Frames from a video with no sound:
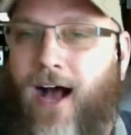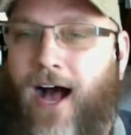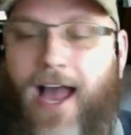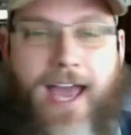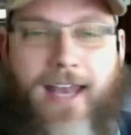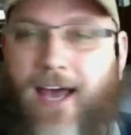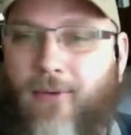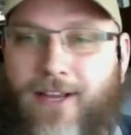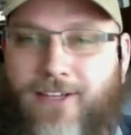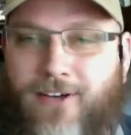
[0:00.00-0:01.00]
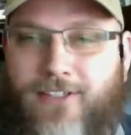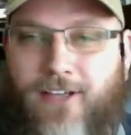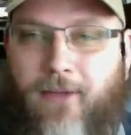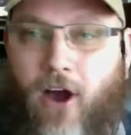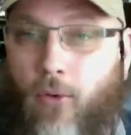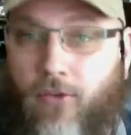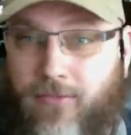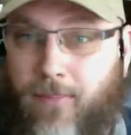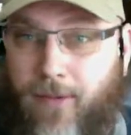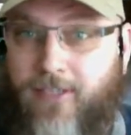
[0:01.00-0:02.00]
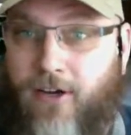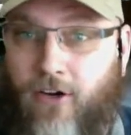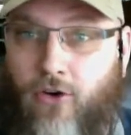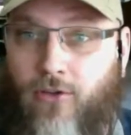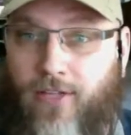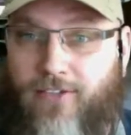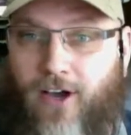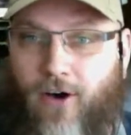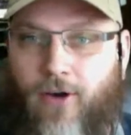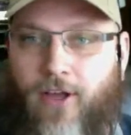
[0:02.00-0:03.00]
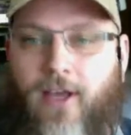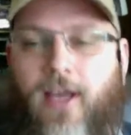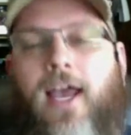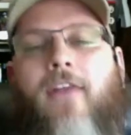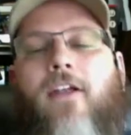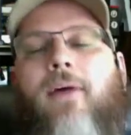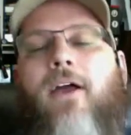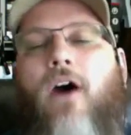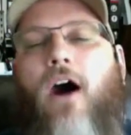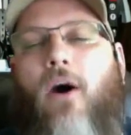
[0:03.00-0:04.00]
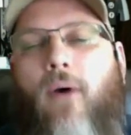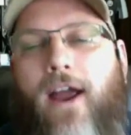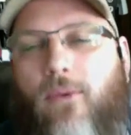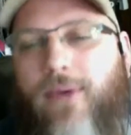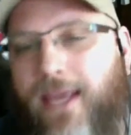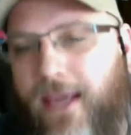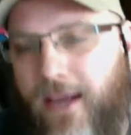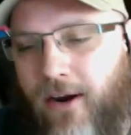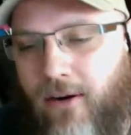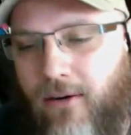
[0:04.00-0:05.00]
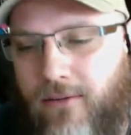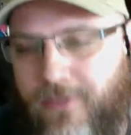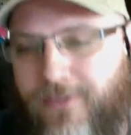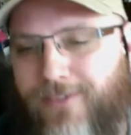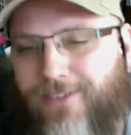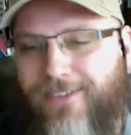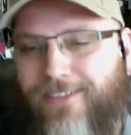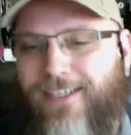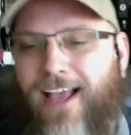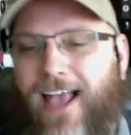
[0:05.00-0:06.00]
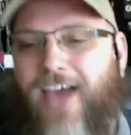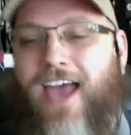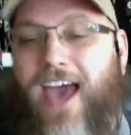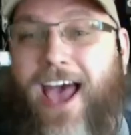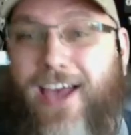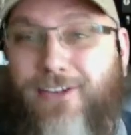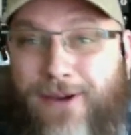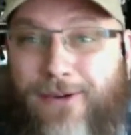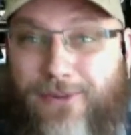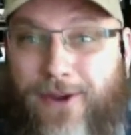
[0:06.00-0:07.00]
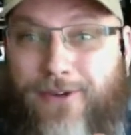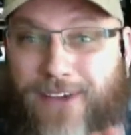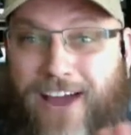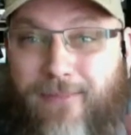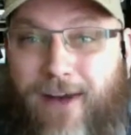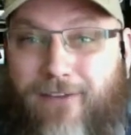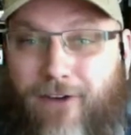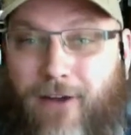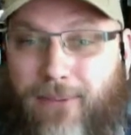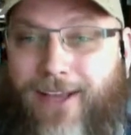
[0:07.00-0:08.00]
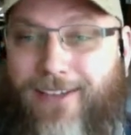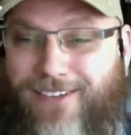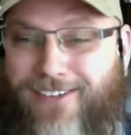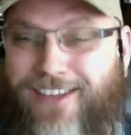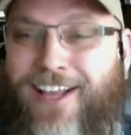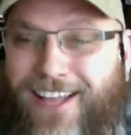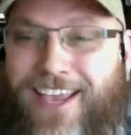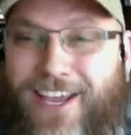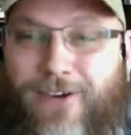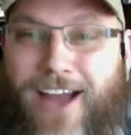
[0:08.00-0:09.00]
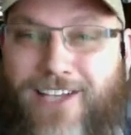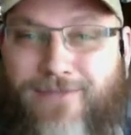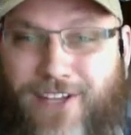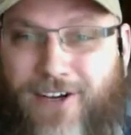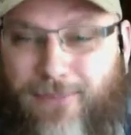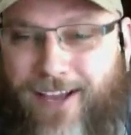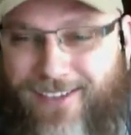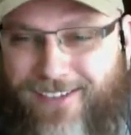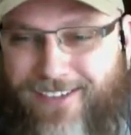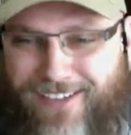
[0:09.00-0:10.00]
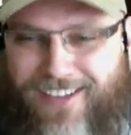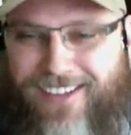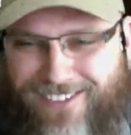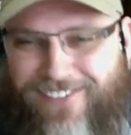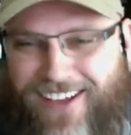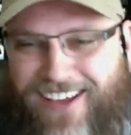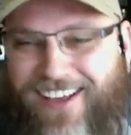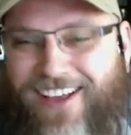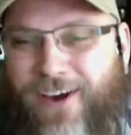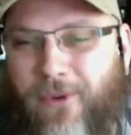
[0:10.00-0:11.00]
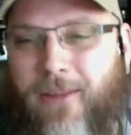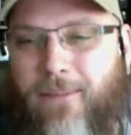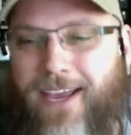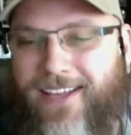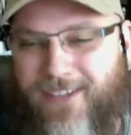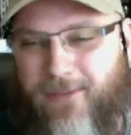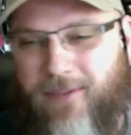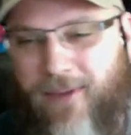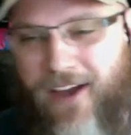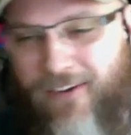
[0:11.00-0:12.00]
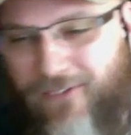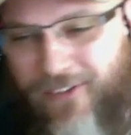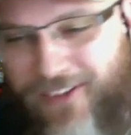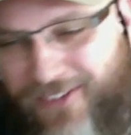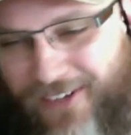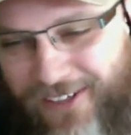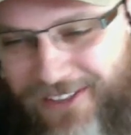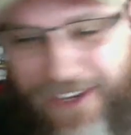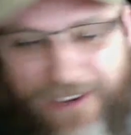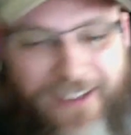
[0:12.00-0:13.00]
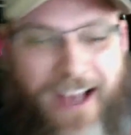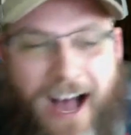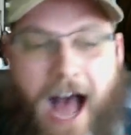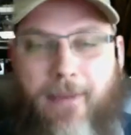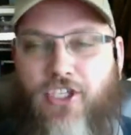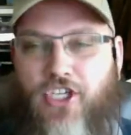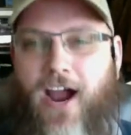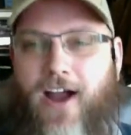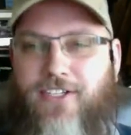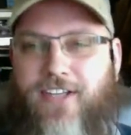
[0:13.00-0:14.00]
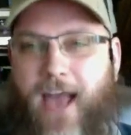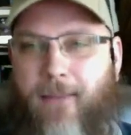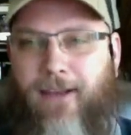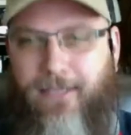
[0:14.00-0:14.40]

had not researched. I'm like, oh, somebody picked dinner? Cool, let's go. And then I'm like, oh, why are we here? and as we were driving by fun places, like interactive dinner places. So I'm like, we are picking something better for this year. So I'm in charge, damn it.